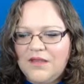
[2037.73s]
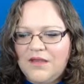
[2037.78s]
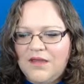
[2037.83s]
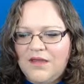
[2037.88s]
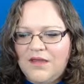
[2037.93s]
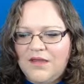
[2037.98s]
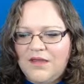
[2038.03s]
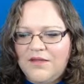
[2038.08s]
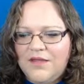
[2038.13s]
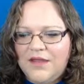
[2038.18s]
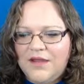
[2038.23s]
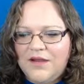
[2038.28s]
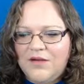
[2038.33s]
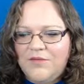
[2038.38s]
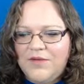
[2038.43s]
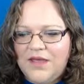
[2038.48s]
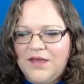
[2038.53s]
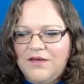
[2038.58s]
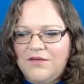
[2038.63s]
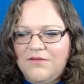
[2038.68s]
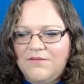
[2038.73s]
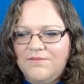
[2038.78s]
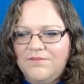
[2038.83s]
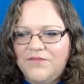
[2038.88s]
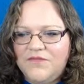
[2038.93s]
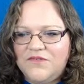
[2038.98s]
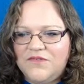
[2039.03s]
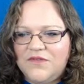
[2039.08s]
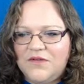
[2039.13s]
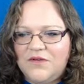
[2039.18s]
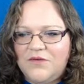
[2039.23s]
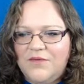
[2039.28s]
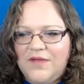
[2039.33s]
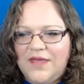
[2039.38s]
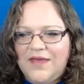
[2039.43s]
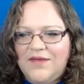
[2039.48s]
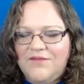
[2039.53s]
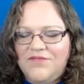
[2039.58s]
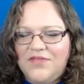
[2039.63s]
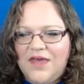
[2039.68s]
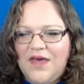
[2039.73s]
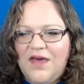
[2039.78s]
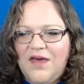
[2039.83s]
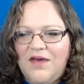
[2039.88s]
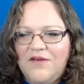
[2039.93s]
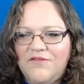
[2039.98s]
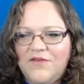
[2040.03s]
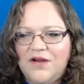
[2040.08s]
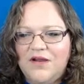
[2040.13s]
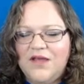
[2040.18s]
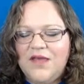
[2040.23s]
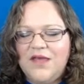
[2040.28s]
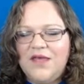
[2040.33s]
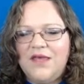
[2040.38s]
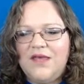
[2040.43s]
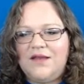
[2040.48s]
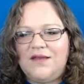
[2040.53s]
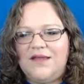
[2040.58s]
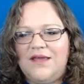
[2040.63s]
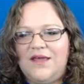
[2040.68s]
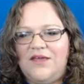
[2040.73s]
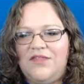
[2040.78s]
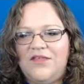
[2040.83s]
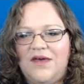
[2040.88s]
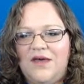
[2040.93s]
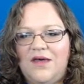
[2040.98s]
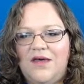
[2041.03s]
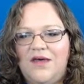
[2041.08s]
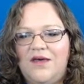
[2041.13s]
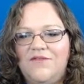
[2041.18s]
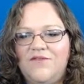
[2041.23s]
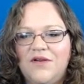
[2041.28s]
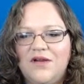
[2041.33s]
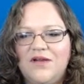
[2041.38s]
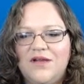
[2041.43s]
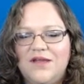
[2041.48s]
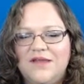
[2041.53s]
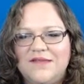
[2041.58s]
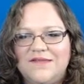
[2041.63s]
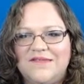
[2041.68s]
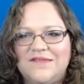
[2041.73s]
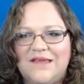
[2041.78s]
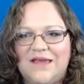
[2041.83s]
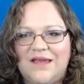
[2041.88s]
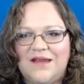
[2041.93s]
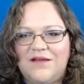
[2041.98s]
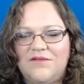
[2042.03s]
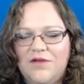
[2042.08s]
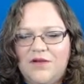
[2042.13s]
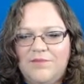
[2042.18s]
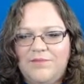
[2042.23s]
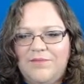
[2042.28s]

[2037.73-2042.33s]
here we go. So we have the hover. Now the hover inside of our